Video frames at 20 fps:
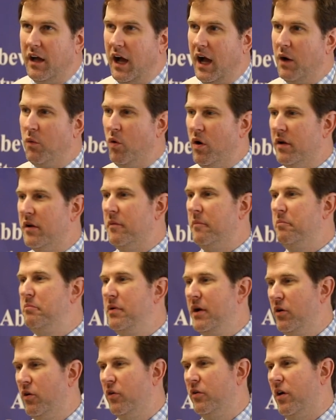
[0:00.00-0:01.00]
I want to
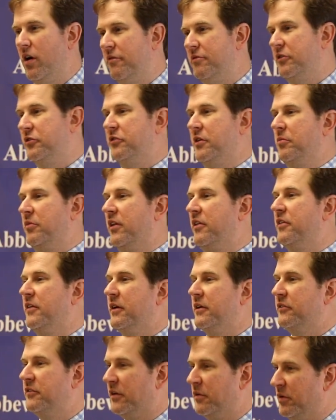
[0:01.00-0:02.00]
build off of some of the
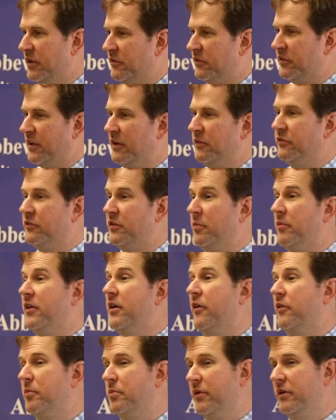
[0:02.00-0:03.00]
things that have been said in some of
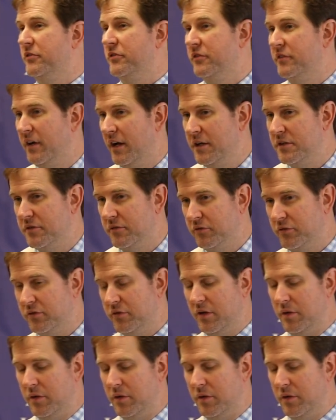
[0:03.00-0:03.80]
the other presentations,